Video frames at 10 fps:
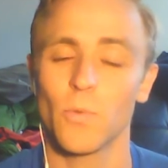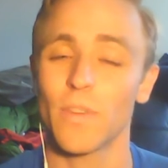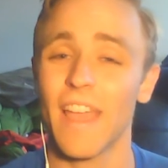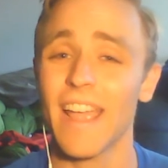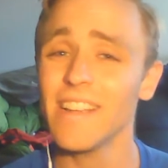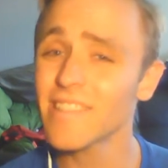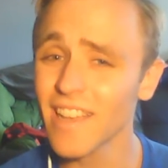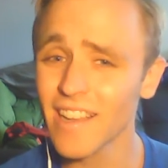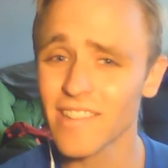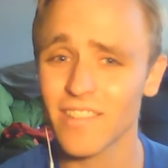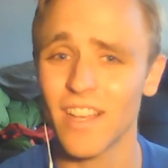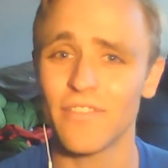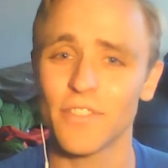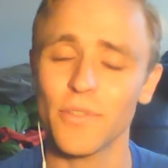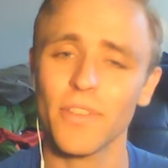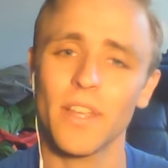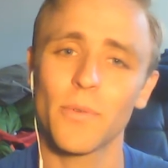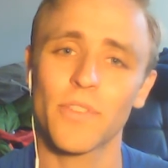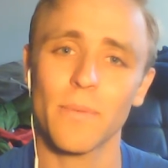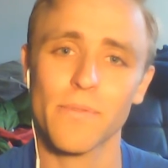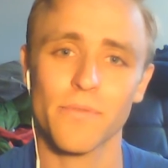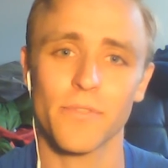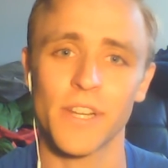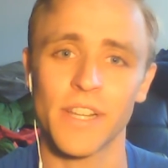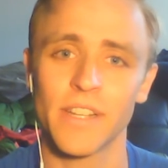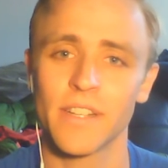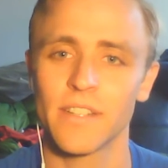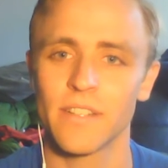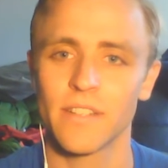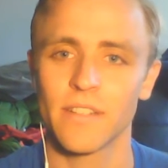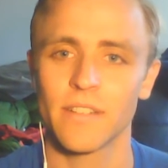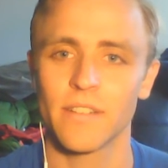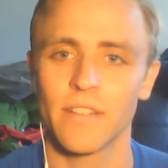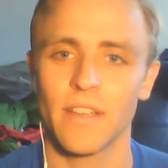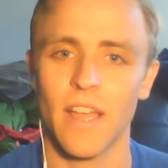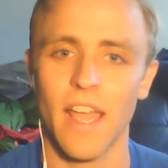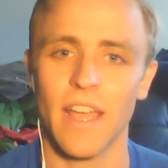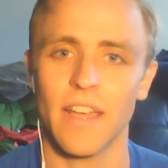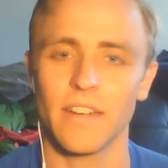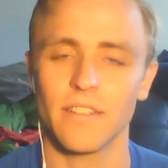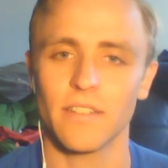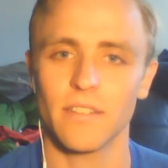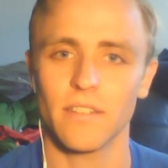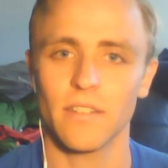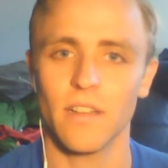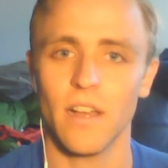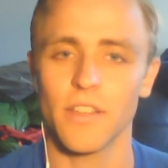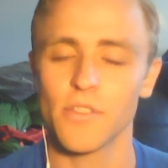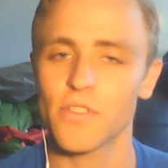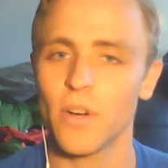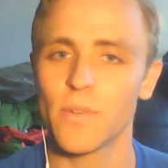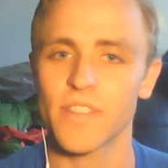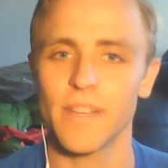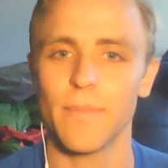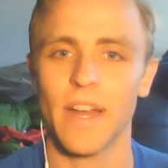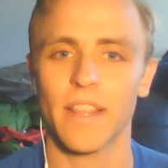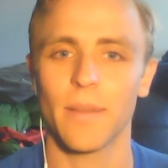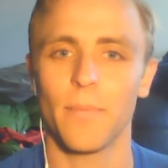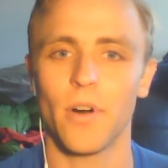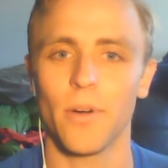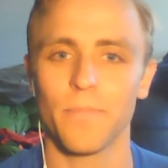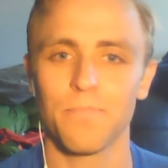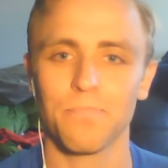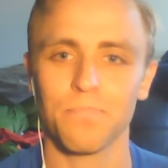With 8 seconds left, UCLA was up three. And Utah was inbounding the ball.